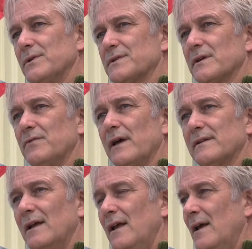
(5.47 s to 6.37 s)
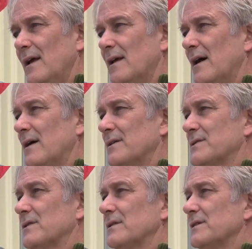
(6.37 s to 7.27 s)
this event.
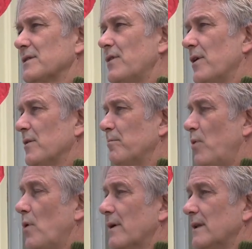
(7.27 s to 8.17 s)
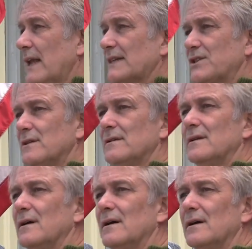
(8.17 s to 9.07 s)
This certainly is a very important election.
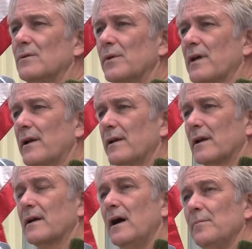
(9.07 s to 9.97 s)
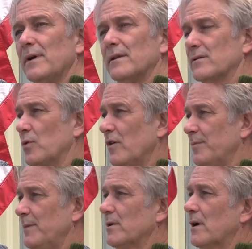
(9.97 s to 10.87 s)
Without an incumbent,
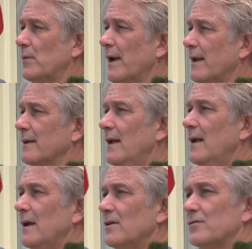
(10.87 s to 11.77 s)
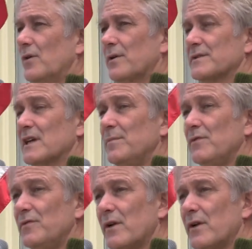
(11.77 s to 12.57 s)
12 people are running. Your vote is going to be